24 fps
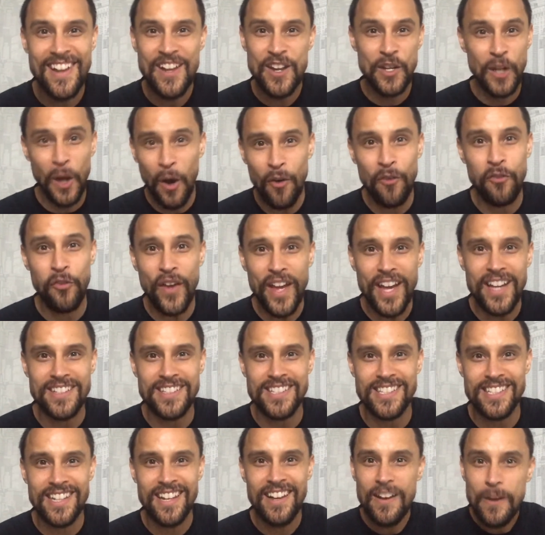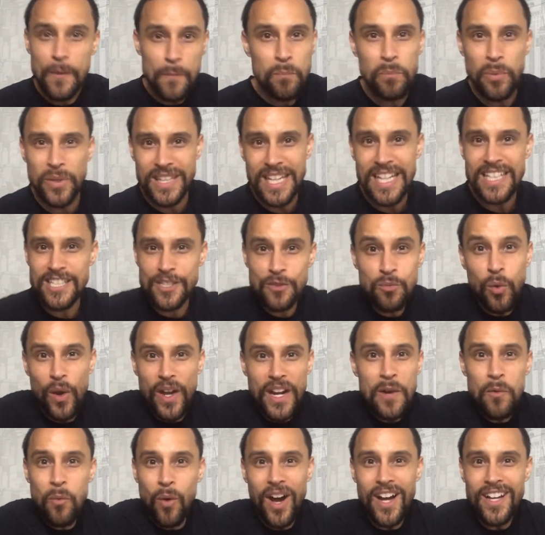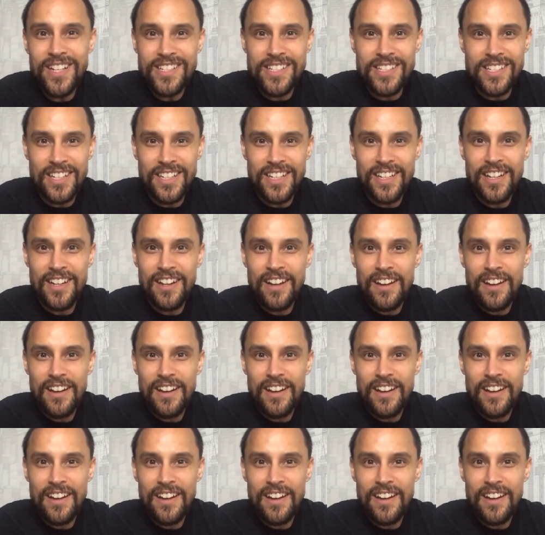No offense, but that's what it was.